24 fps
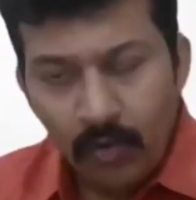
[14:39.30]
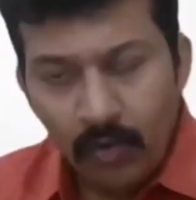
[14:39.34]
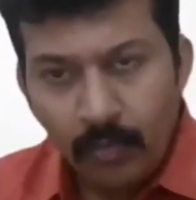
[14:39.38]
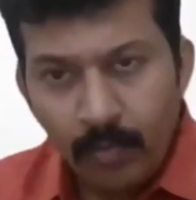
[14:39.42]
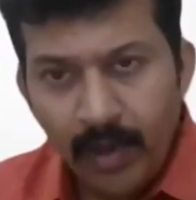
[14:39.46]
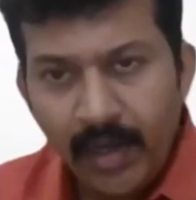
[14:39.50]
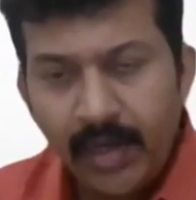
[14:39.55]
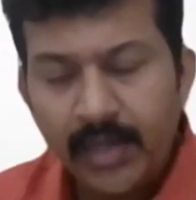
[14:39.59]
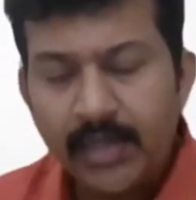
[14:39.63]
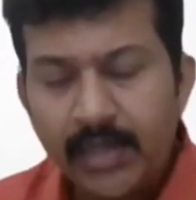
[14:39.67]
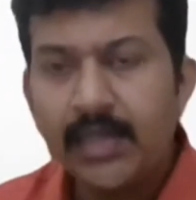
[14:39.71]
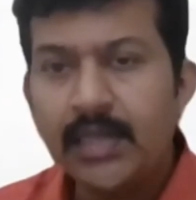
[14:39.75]
of
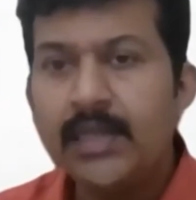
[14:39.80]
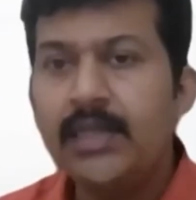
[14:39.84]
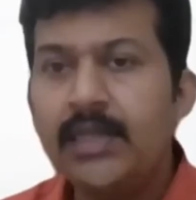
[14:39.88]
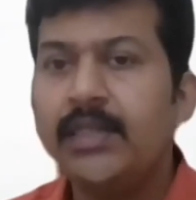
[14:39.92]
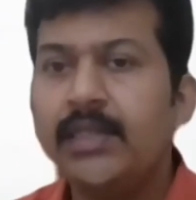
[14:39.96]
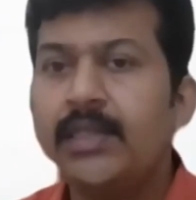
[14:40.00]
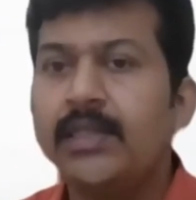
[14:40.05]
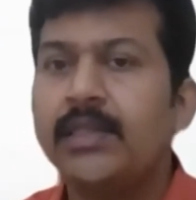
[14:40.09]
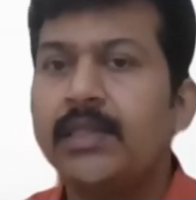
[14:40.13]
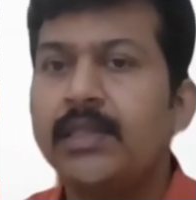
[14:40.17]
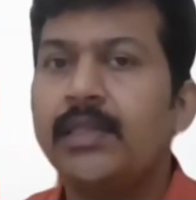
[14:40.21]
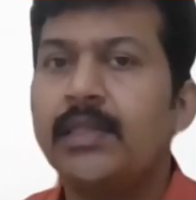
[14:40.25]

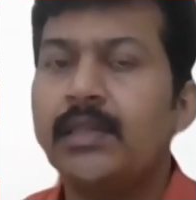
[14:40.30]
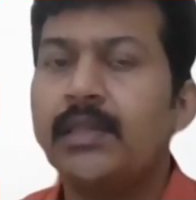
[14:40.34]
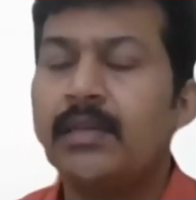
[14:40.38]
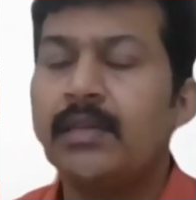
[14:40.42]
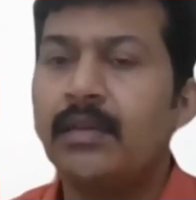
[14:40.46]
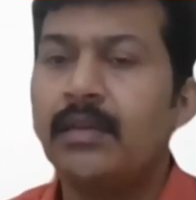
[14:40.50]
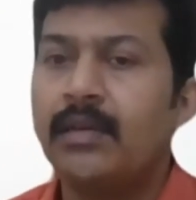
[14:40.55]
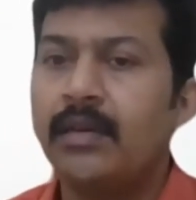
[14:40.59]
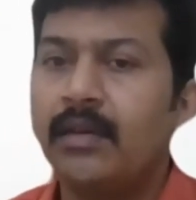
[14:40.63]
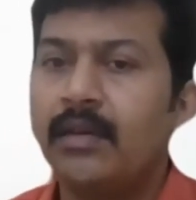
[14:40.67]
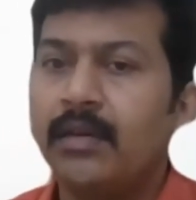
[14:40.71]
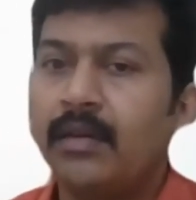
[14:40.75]
patients
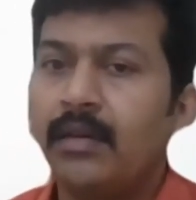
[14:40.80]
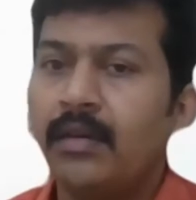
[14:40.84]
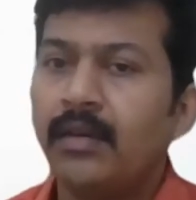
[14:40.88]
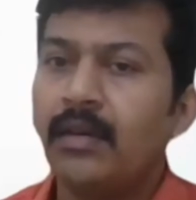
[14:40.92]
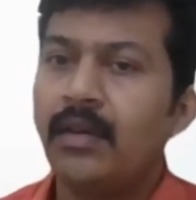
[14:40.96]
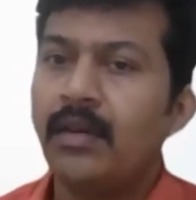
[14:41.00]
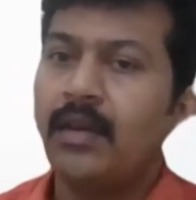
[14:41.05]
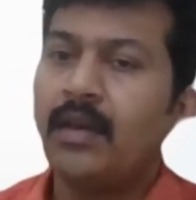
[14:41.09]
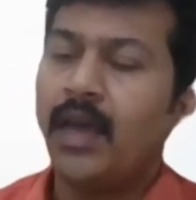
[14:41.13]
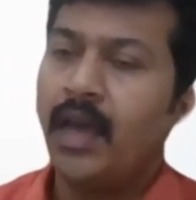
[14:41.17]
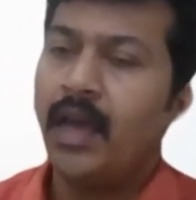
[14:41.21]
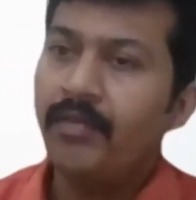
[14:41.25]

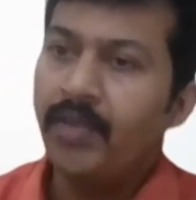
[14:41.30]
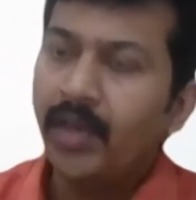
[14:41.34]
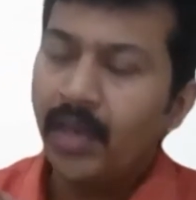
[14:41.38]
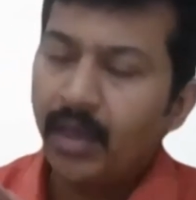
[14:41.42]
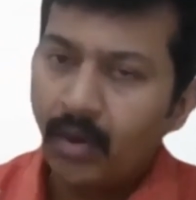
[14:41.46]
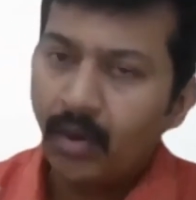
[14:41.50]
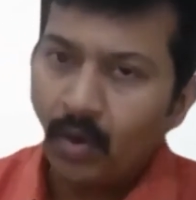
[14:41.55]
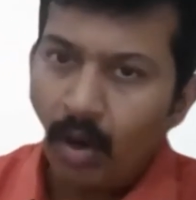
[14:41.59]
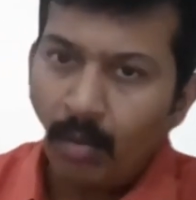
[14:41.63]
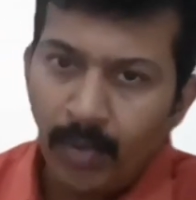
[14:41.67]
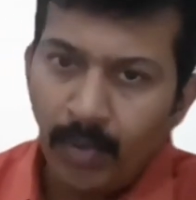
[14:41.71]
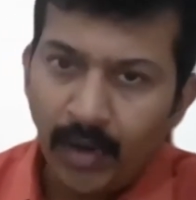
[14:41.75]
having
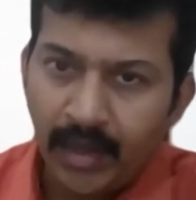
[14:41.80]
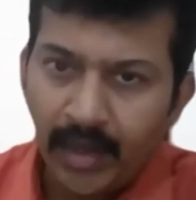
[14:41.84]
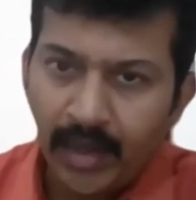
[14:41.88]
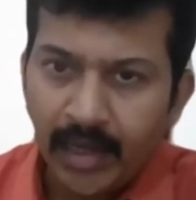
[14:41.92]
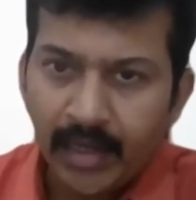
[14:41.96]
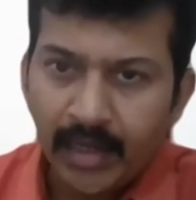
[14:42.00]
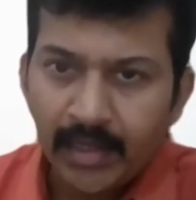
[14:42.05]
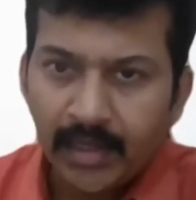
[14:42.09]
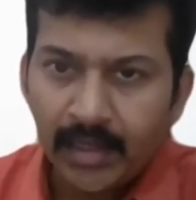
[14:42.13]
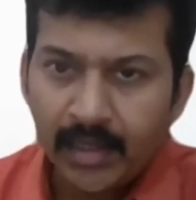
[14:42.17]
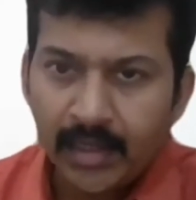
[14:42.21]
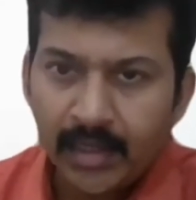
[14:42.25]
a
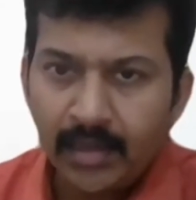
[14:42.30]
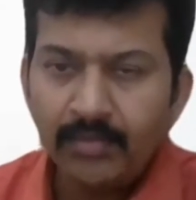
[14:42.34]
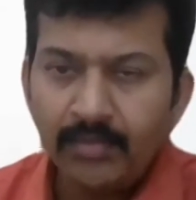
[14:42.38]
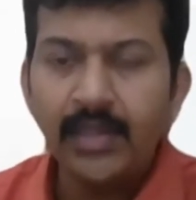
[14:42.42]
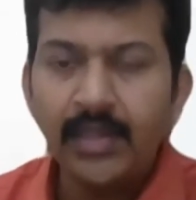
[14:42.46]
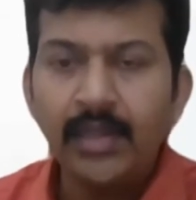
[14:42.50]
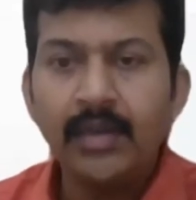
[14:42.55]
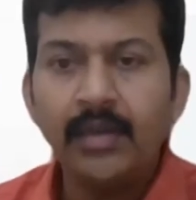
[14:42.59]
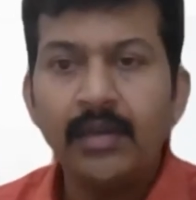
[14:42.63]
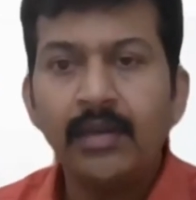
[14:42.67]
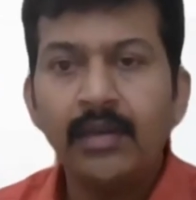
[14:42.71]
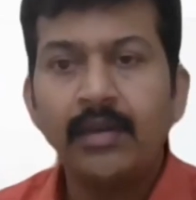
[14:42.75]
complication
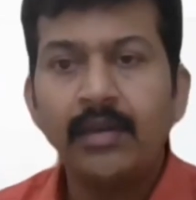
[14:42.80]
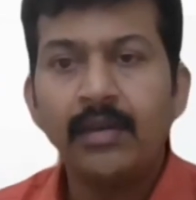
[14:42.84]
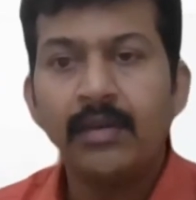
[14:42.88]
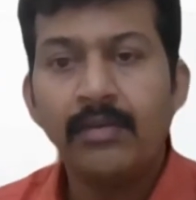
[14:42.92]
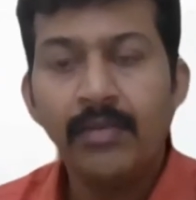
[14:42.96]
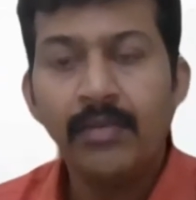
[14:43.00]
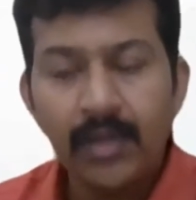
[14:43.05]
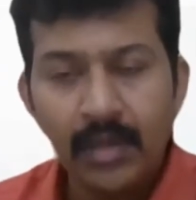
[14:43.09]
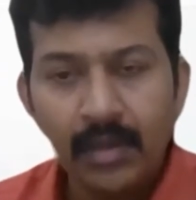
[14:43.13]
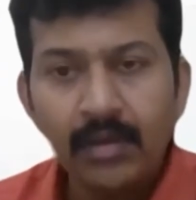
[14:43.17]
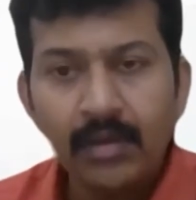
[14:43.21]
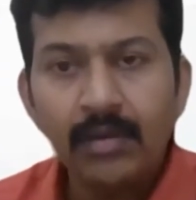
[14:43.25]

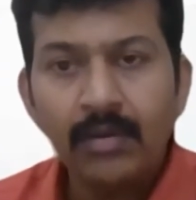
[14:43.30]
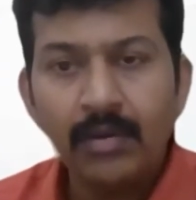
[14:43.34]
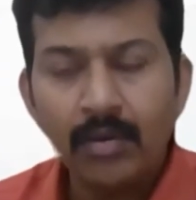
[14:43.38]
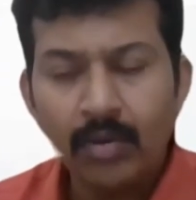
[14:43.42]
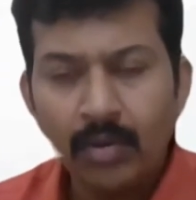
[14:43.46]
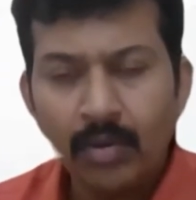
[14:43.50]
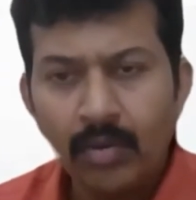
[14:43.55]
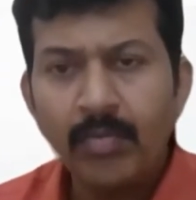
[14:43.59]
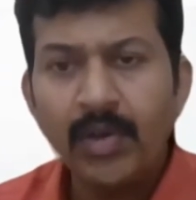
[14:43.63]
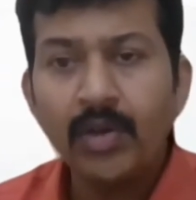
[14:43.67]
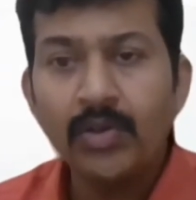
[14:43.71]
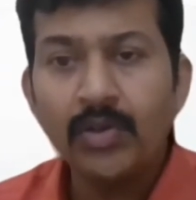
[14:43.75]

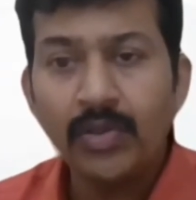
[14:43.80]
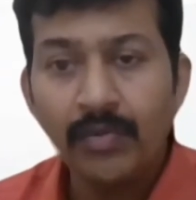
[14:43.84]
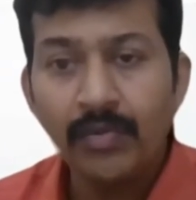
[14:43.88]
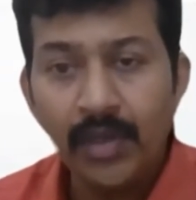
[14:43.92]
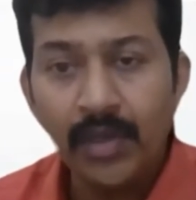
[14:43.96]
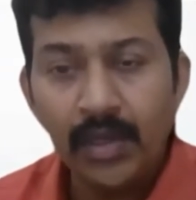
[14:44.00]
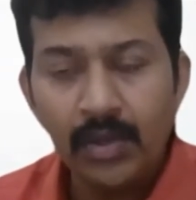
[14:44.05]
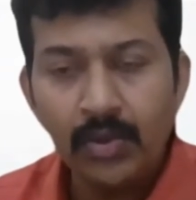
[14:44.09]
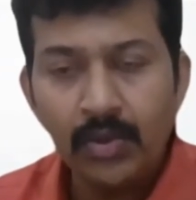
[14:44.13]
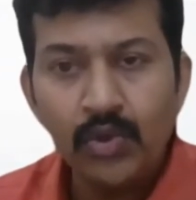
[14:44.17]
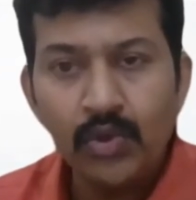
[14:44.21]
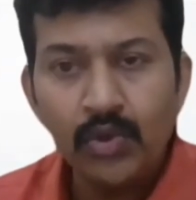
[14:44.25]
because of the
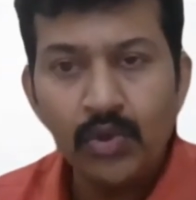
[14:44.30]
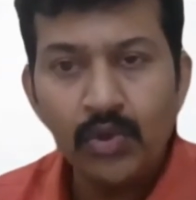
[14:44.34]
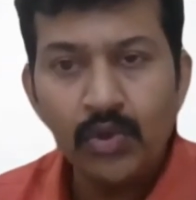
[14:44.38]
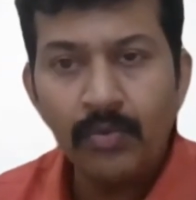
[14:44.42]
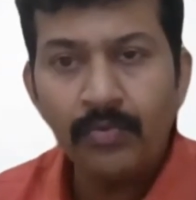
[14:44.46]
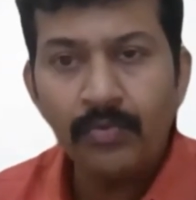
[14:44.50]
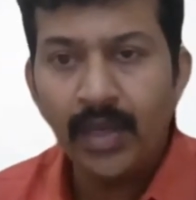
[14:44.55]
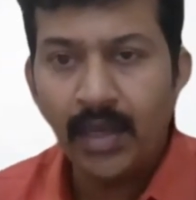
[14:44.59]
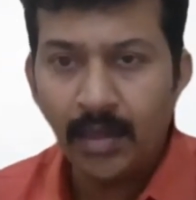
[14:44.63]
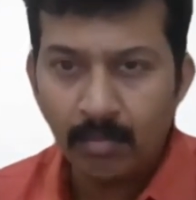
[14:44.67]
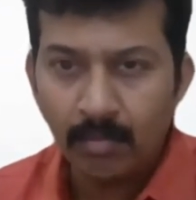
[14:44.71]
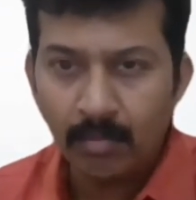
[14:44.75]
use
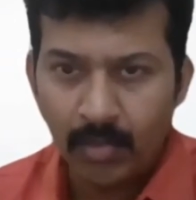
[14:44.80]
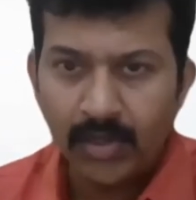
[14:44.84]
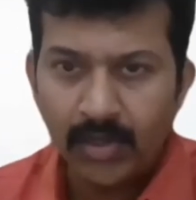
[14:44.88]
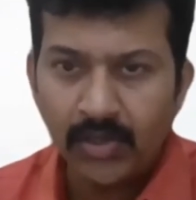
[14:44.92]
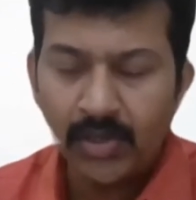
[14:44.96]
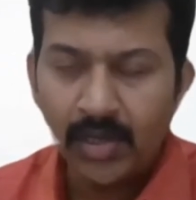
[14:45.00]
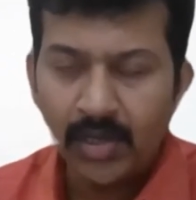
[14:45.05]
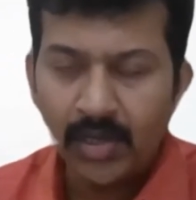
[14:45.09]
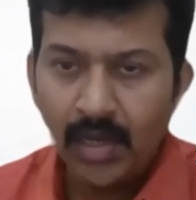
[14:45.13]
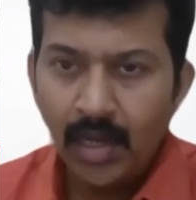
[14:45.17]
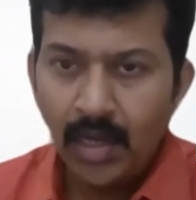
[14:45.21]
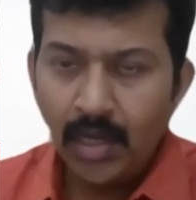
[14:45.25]
of
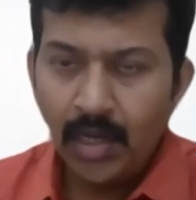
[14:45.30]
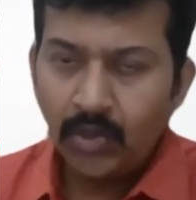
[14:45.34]
earbuds.